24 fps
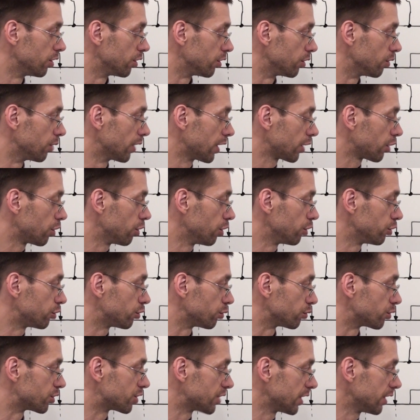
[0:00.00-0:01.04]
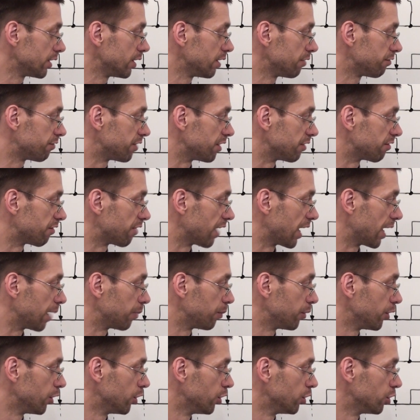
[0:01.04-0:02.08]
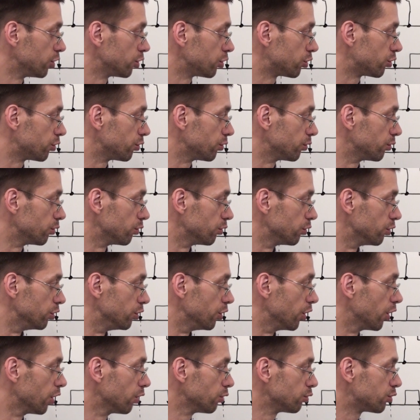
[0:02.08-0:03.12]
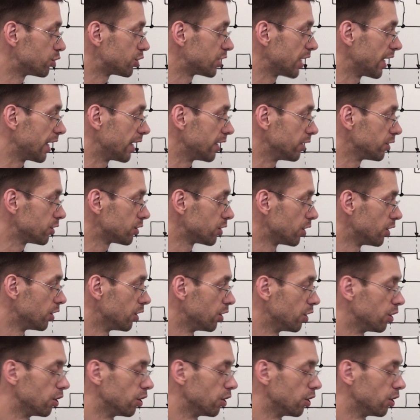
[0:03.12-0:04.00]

you are going to set the flip-flop to no change